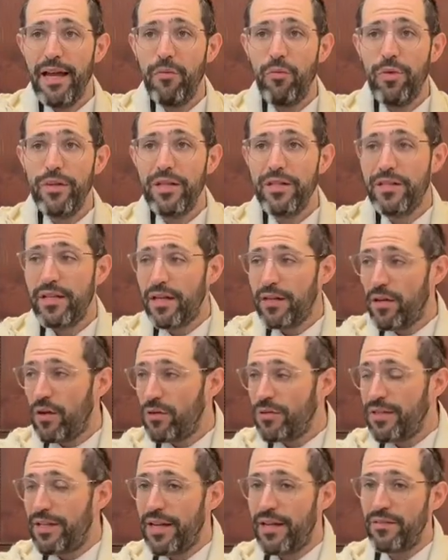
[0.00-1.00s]
when the sun
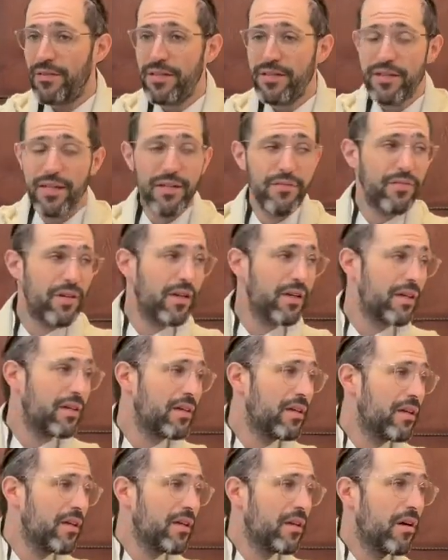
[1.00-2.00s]
goes down this evening,
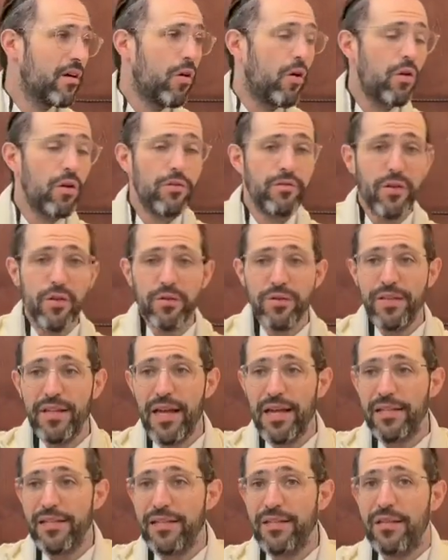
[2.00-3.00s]
all of those
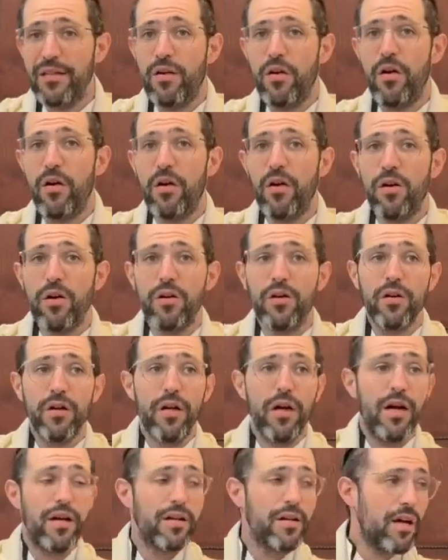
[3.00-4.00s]
debts are
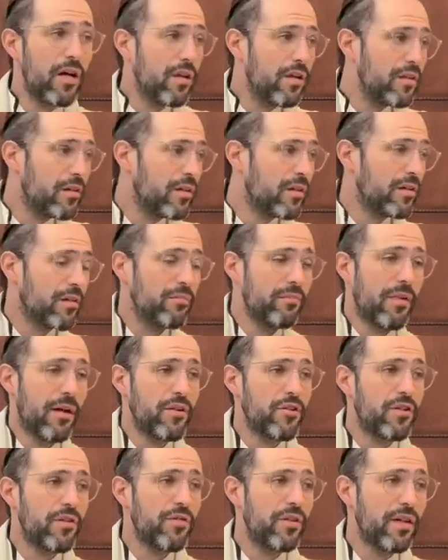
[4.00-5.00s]
annulled by
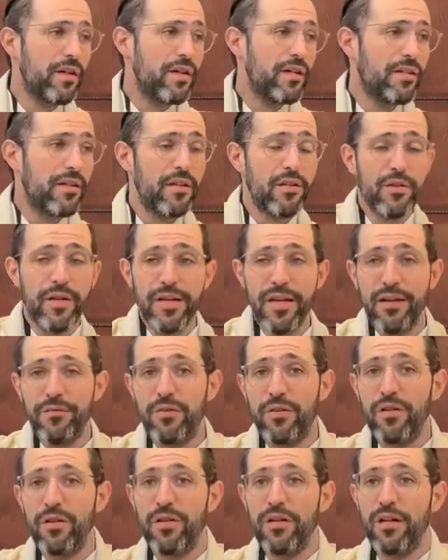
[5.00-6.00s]
Shavu'it and you can
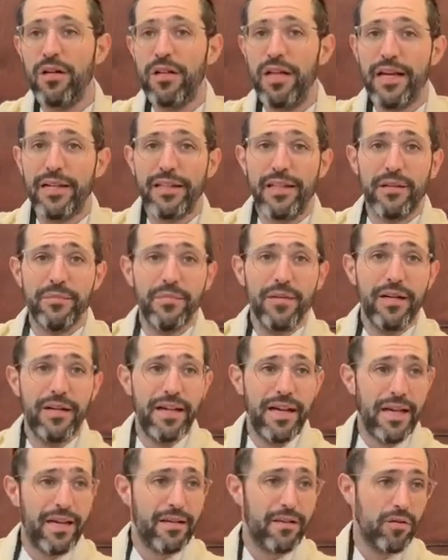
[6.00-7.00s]
never collect them
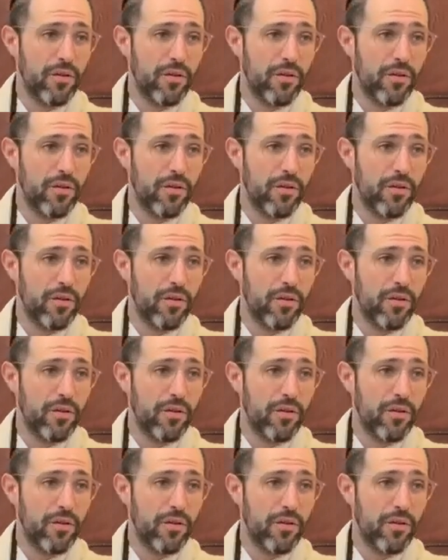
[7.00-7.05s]
again.